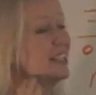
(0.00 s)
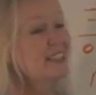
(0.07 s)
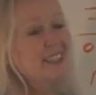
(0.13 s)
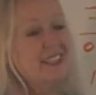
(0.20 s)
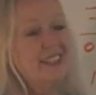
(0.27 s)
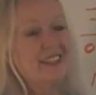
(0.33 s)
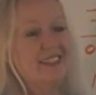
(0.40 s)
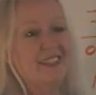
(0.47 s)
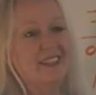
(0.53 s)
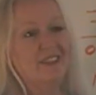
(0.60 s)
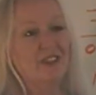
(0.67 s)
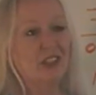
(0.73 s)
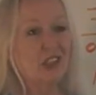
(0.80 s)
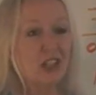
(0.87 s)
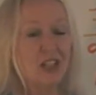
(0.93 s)
idea
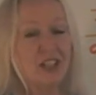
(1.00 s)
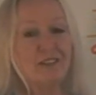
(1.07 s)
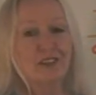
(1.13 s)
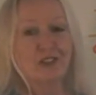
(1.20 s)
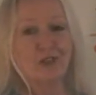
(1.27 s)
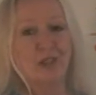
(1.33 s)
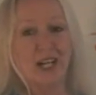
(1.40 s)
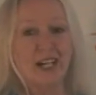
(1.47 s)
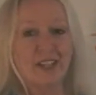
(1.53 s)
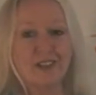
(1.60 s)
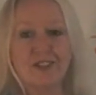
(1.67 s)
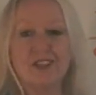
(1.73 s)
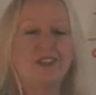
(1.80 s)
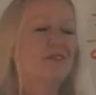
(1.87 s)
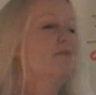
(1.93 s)
of the law of
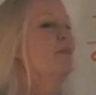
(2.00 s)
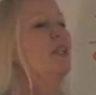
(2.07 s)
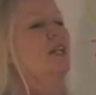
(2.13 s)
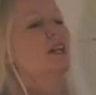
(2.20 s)
attraction